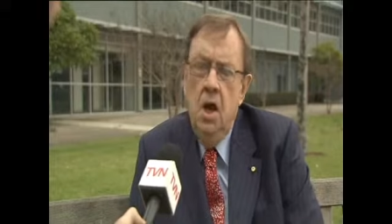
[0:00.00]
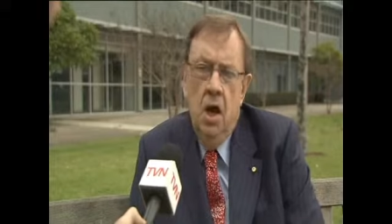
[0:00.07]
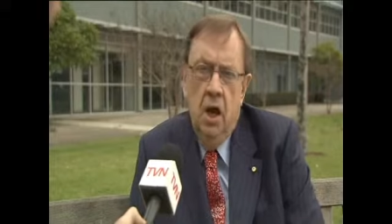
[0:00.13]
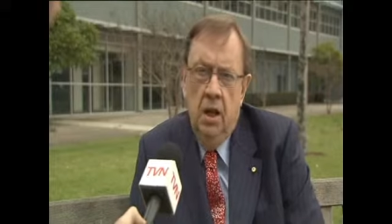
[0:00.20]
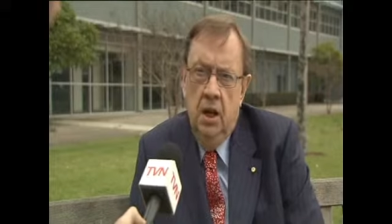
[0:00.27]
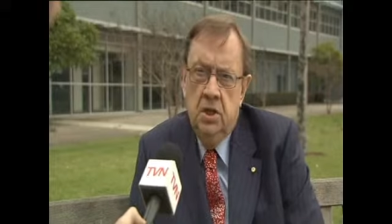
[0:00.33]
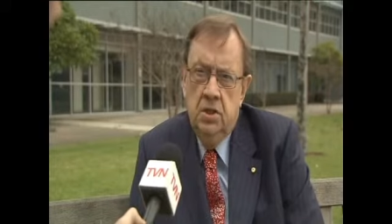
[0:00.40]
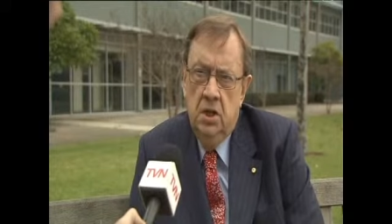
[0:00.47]

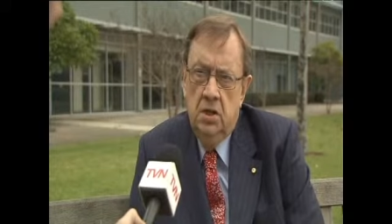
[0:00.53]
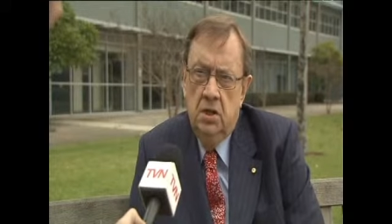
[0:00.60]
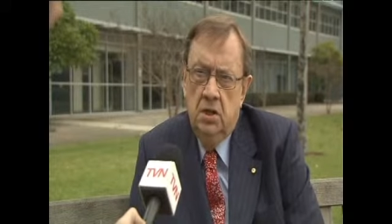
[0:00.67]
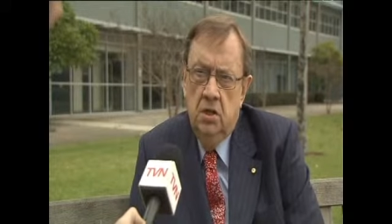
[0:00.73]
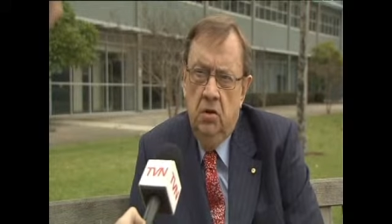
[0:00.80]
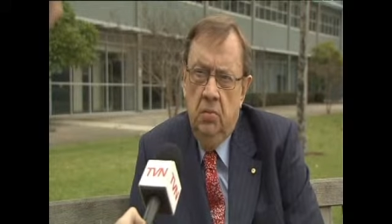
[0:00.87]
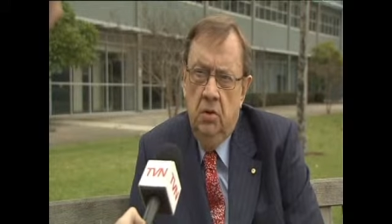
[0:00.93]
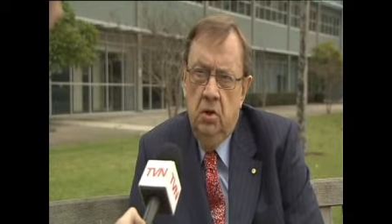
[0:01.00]
and that's
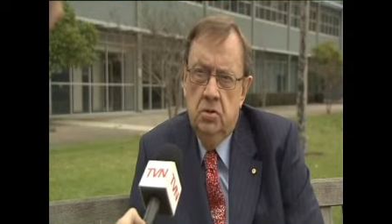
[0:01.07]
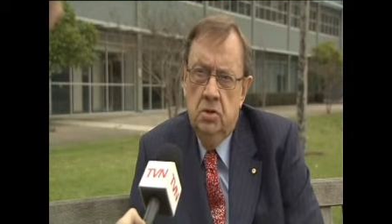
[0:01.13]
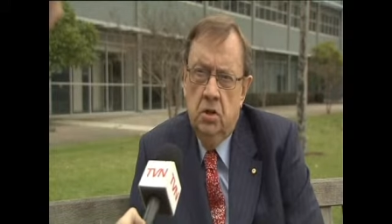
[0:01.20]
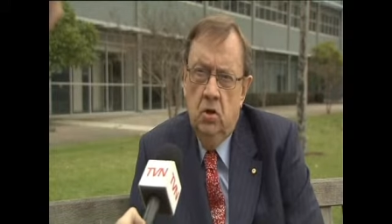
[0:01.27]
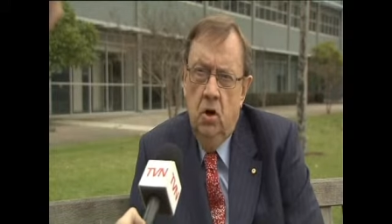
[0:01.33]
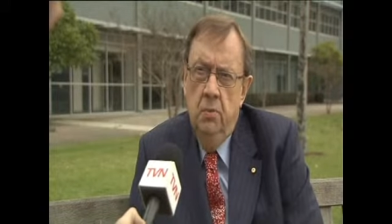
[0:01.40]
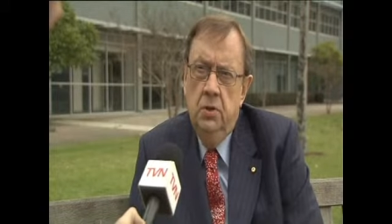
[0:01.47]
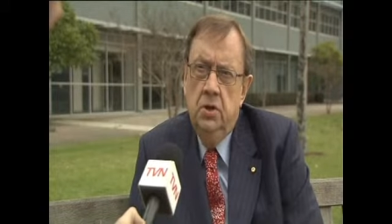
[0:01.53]
necessary because the
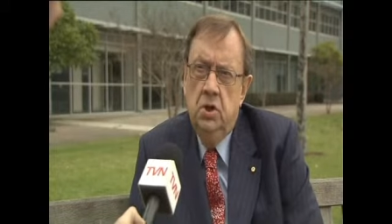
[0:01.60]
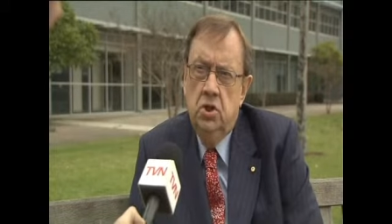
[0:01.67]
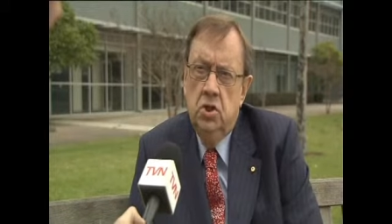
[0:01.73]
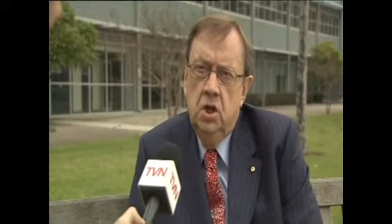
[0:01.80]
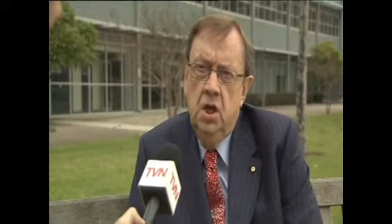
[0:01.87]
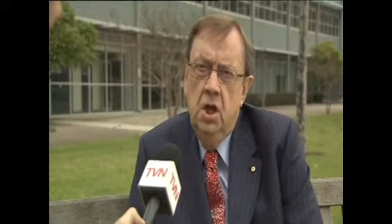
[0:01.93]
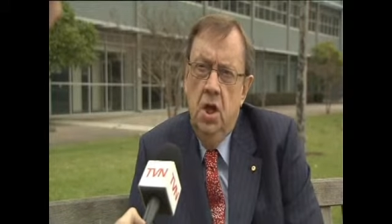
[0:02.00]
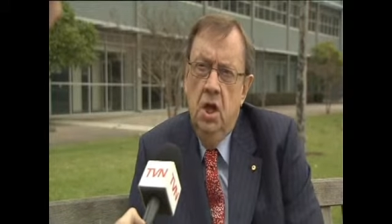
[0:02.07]

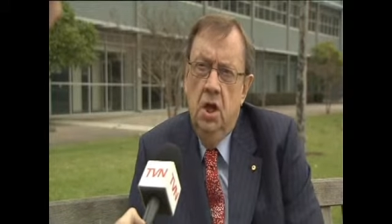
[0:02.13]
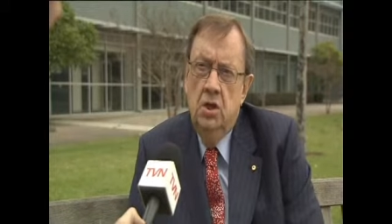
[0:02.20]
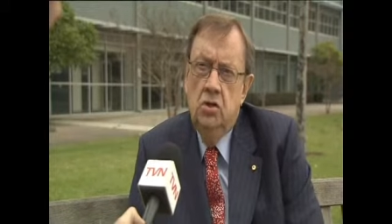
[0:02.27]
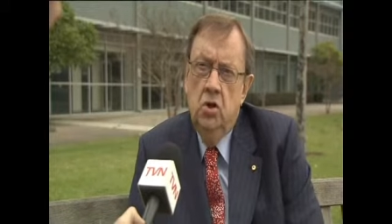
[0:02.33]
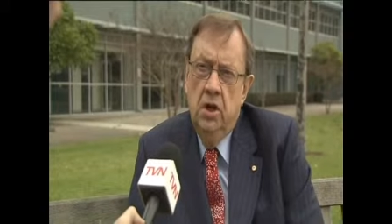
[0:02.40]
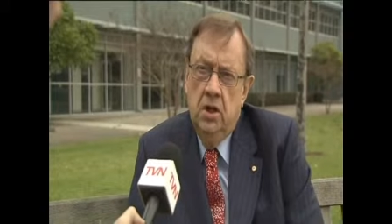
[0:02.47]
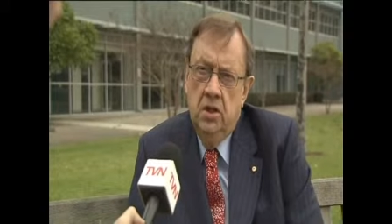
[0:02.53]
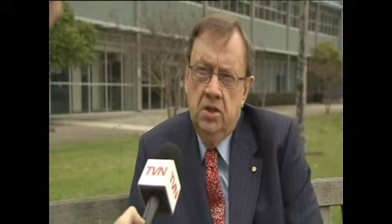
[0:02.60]
competition is
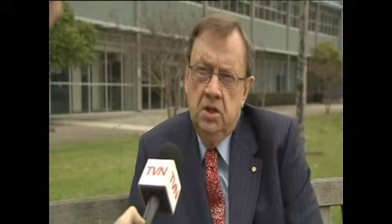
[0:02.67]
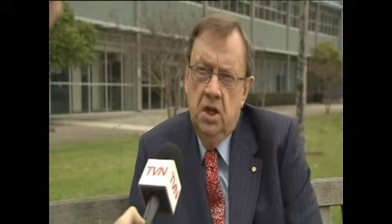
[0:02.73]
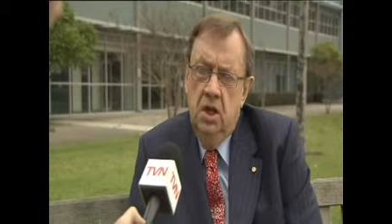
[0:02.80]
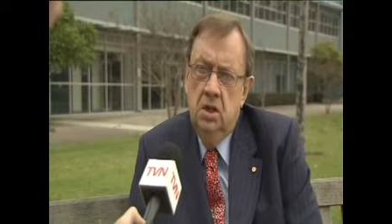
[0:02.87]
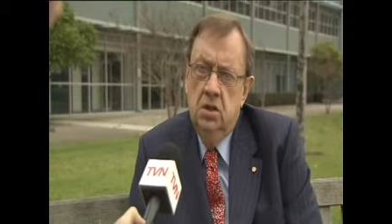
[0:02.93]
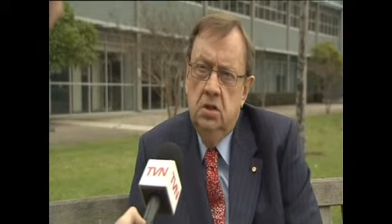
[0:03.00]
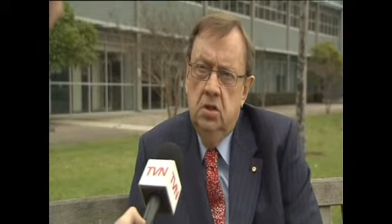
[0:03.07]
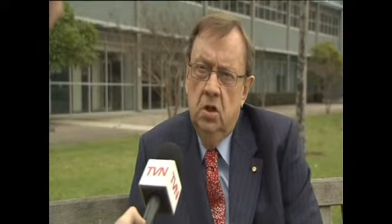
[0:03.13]
not other
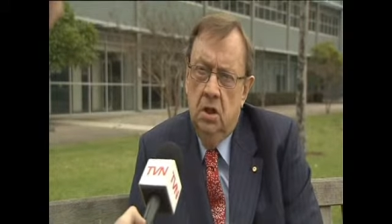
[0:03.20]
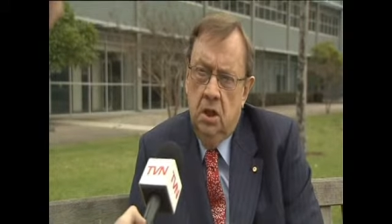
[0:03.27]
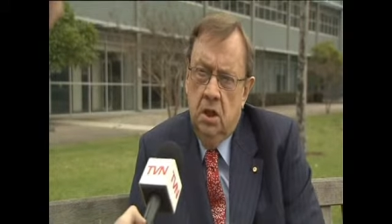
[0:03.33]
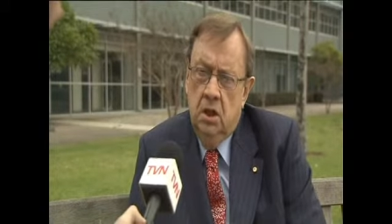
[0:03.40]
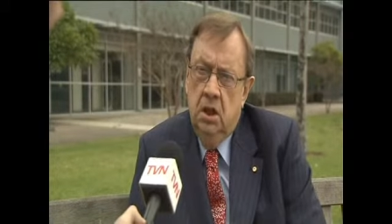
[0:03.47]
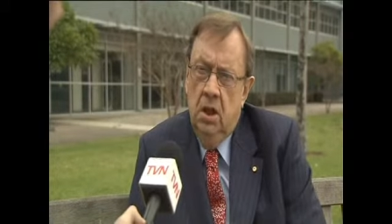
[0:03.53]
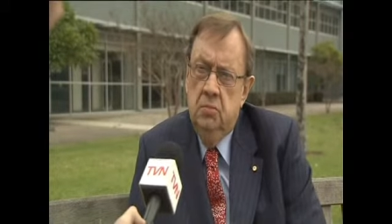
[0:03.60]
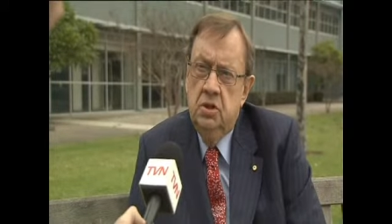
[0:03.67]
states, not other
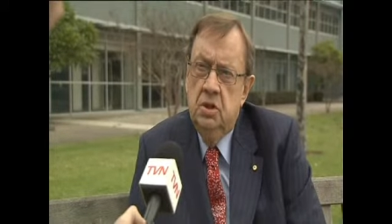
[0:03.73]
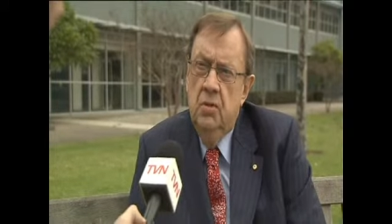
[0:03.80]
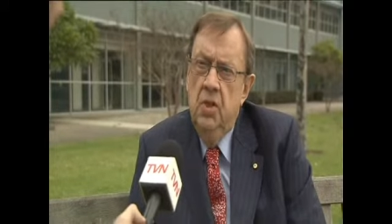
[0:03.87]
clubs,